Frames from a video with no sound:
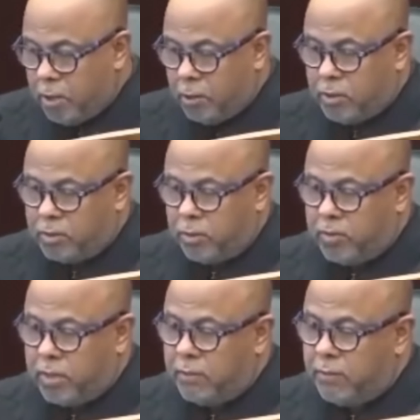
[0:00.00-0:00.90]
You also
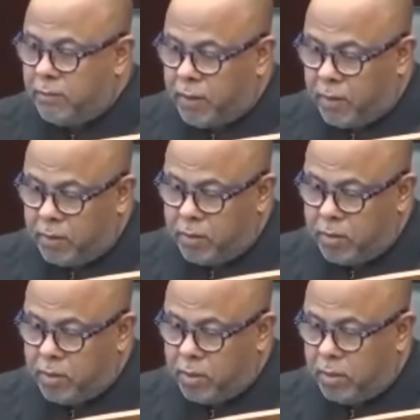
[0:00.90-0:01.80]
understand if you fail to
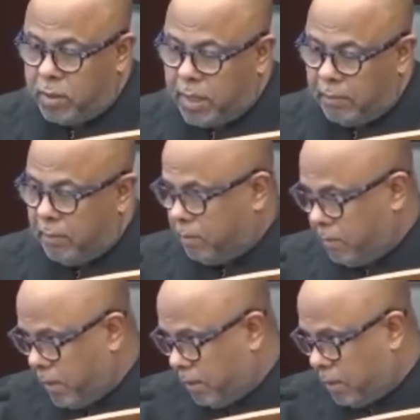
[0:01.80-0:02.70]
do so, that would may